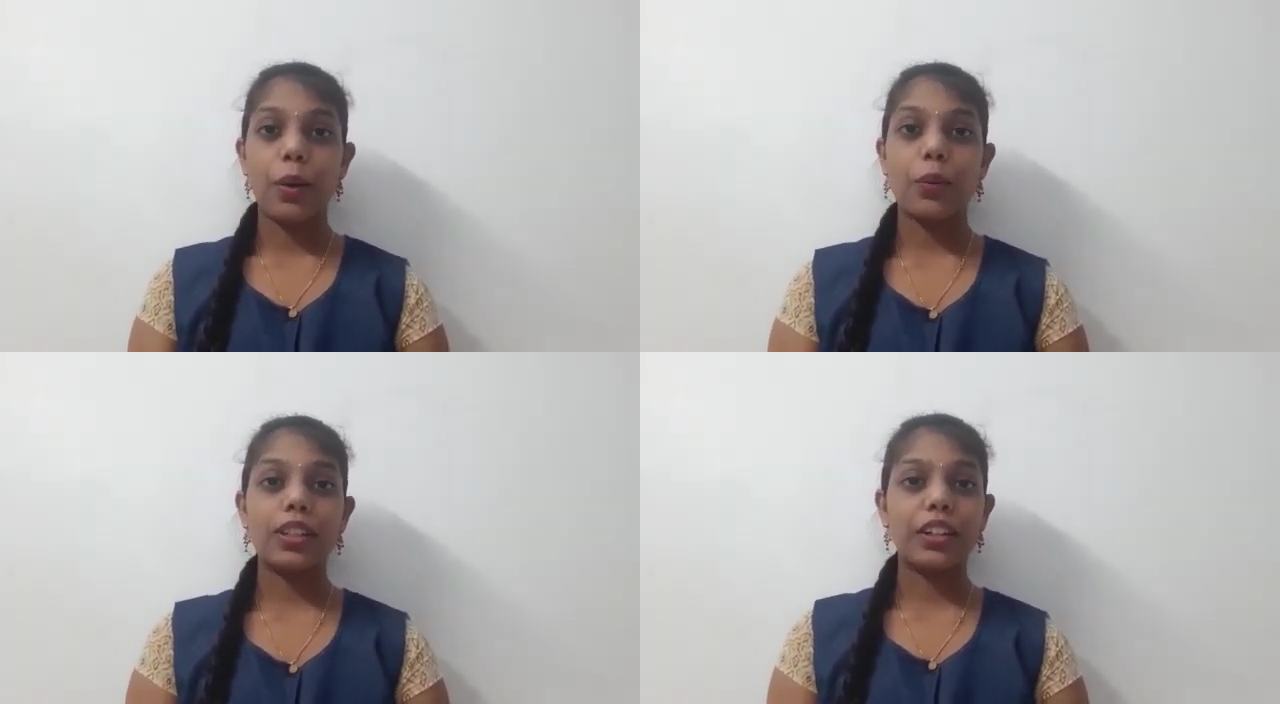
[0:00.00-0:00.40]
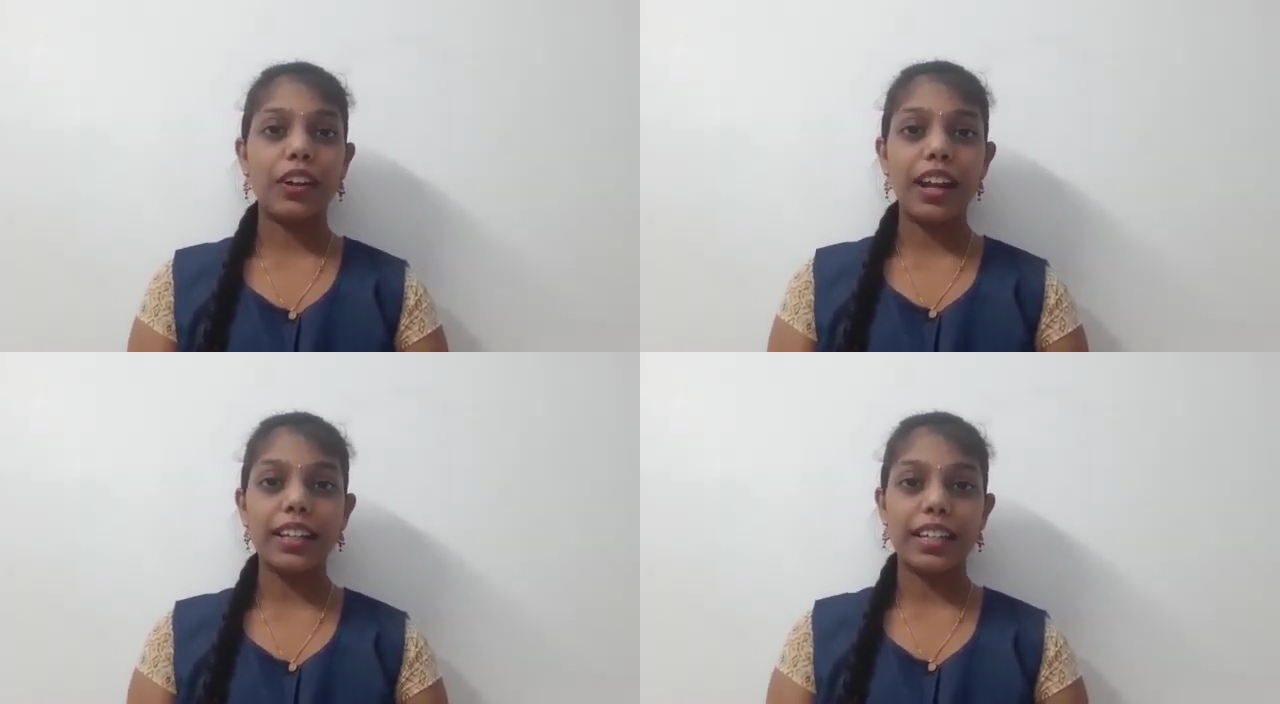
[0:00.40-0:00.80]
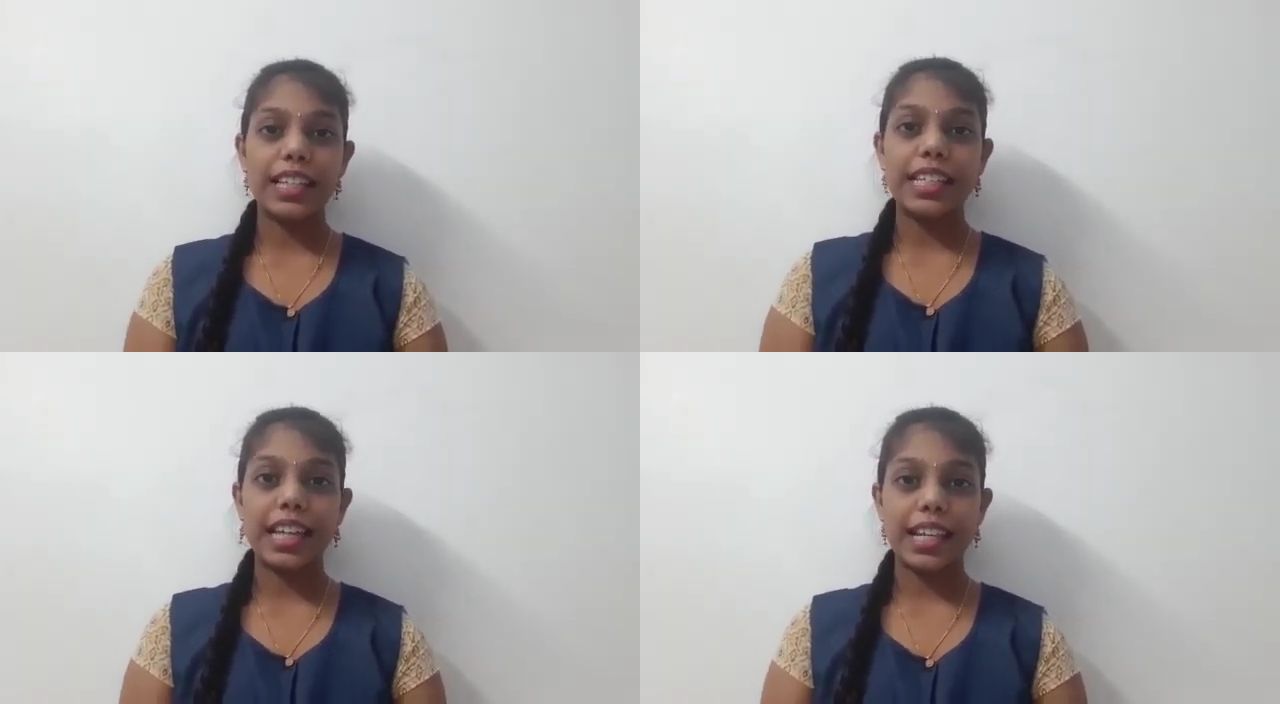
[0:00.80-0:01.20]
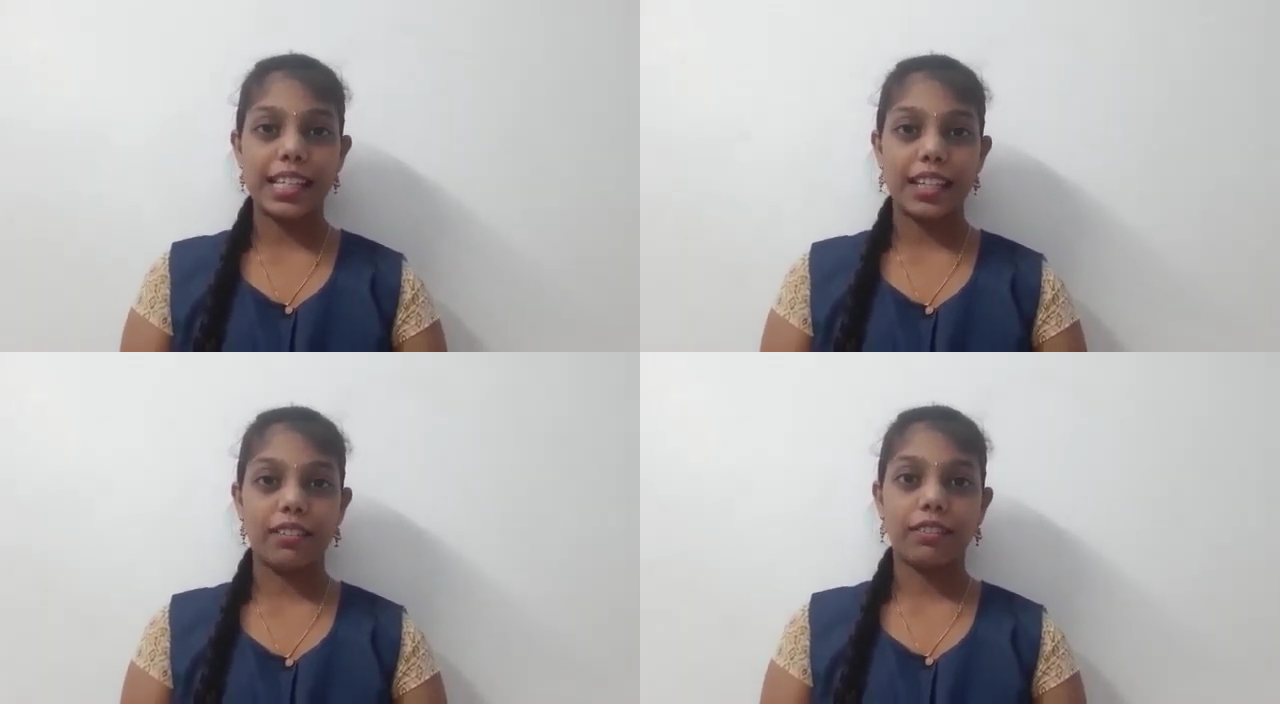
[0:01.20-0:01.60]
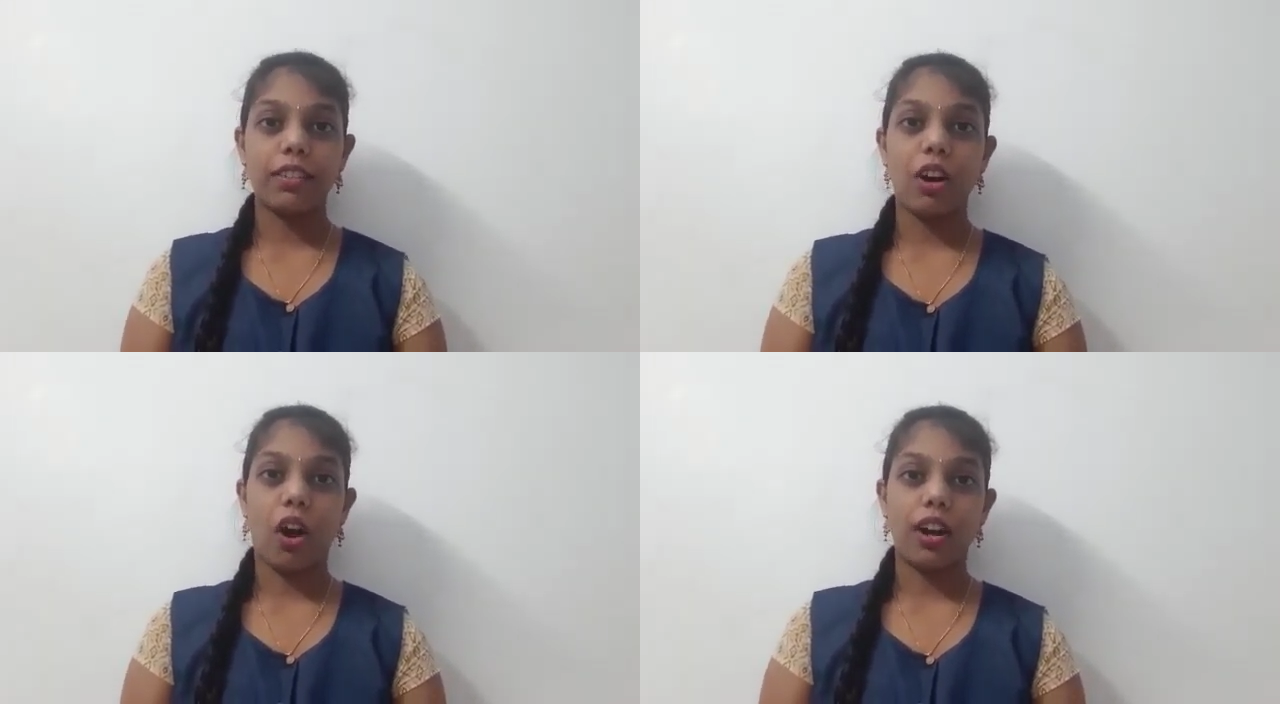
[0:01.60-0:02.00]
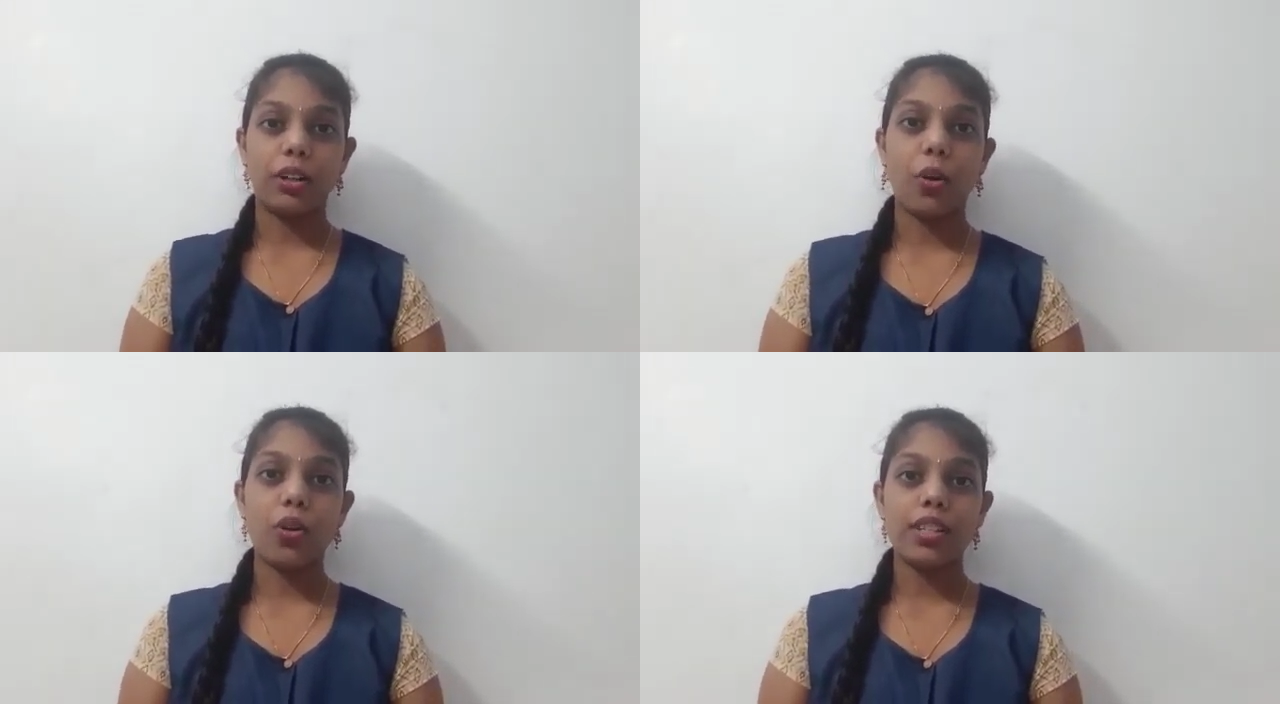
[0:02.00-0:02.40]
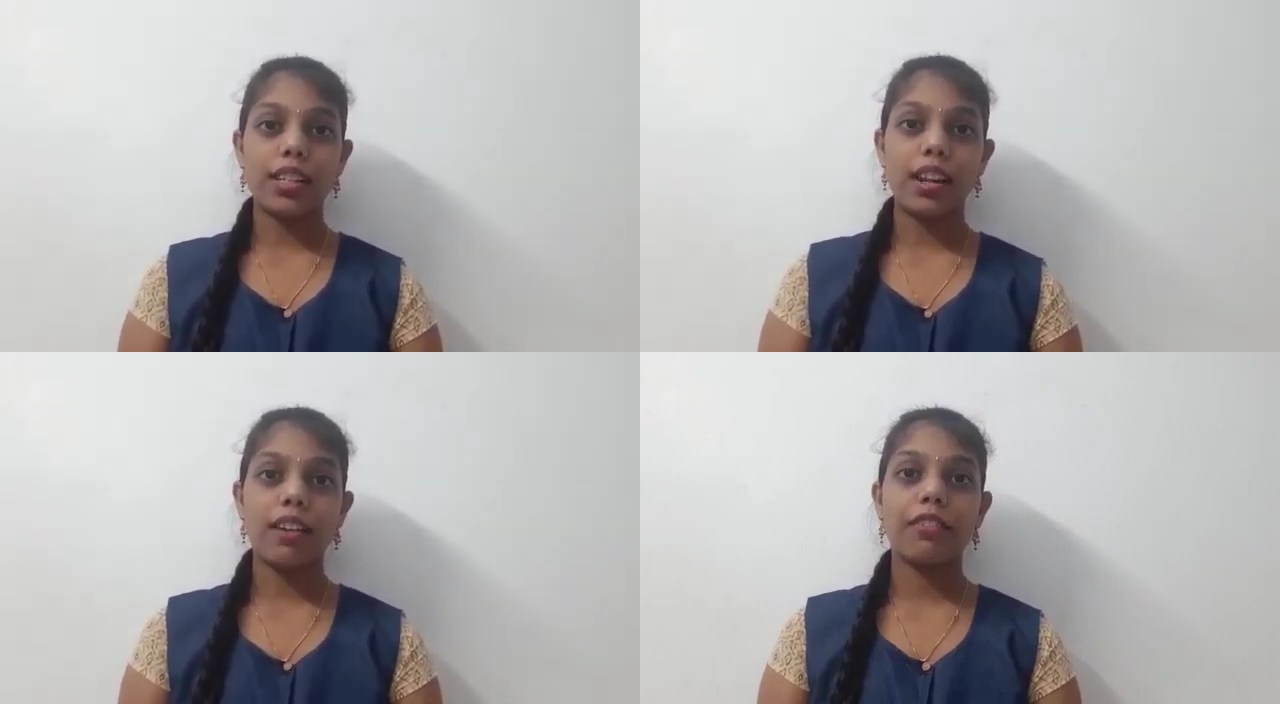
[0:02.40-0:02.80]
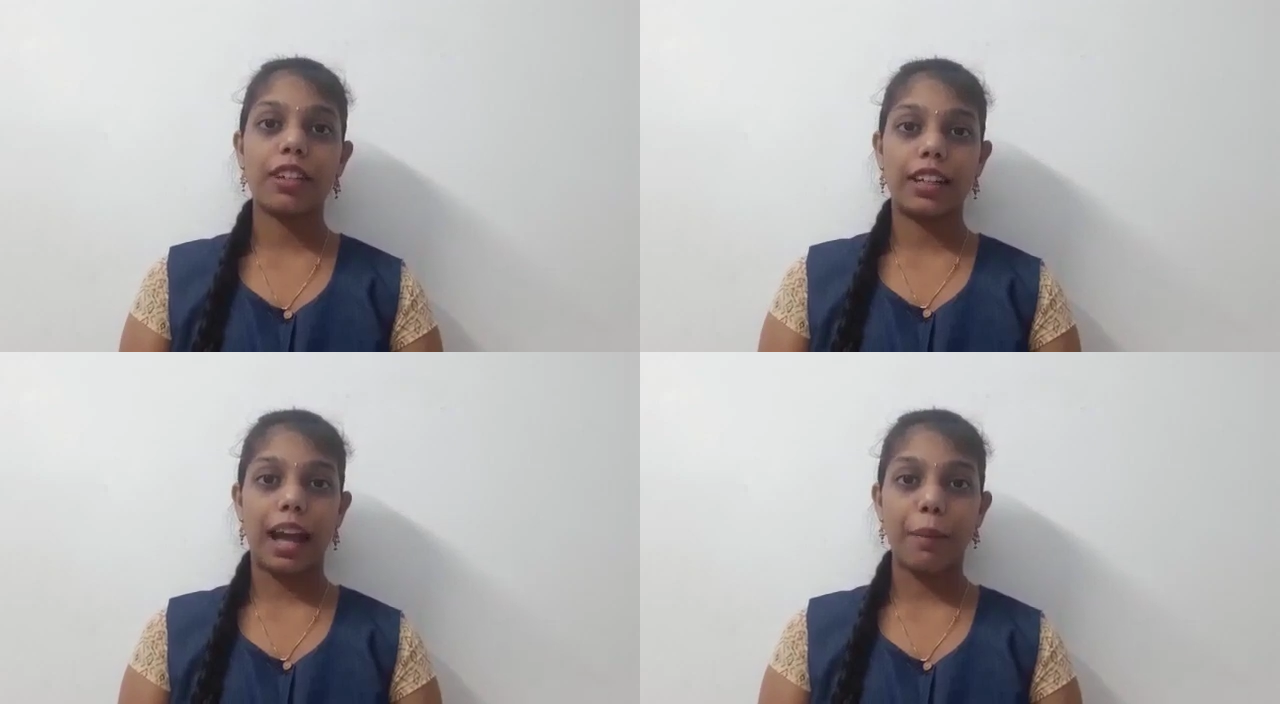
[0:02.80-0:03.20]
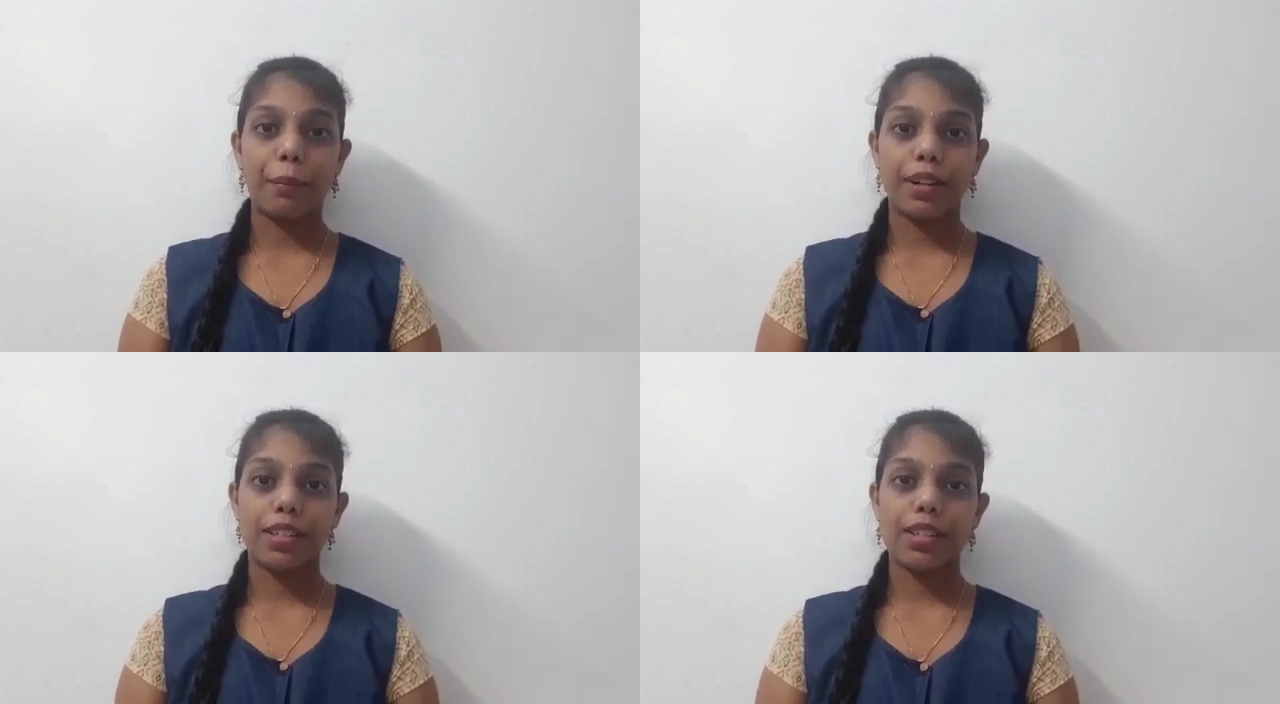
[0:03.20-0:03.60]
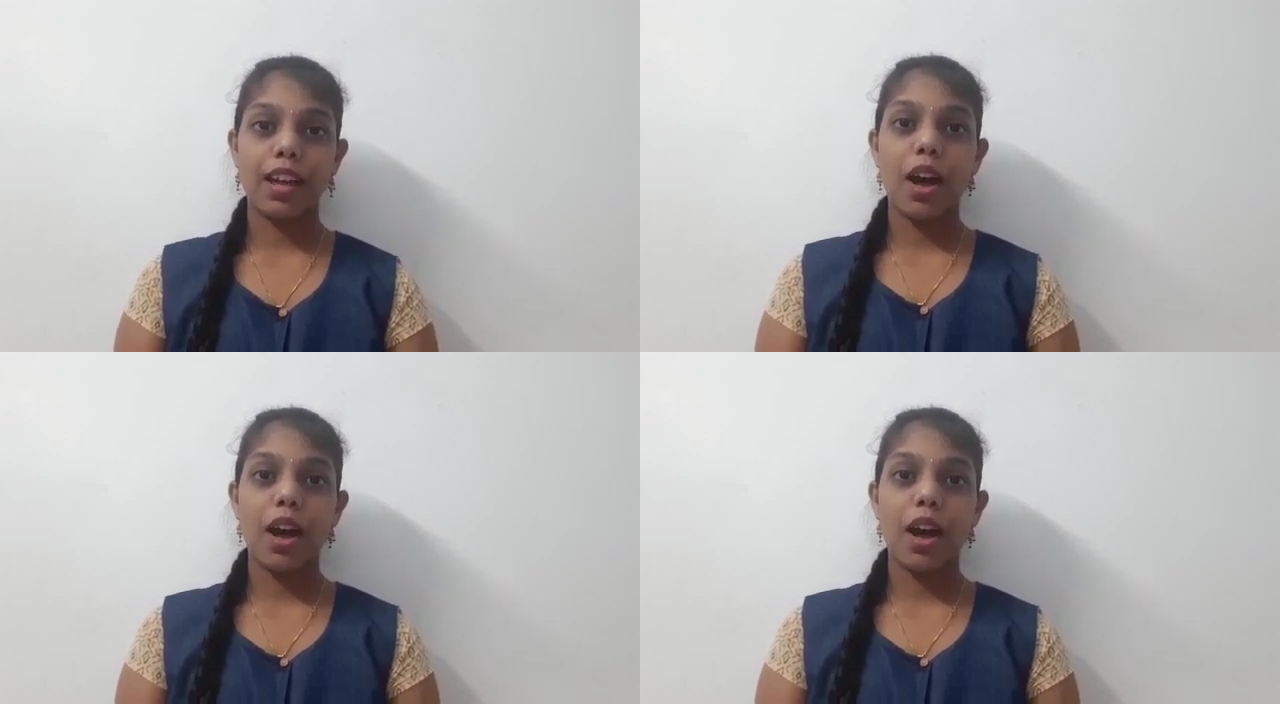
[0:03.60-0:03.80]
with a great initiative called Coursera for Campus,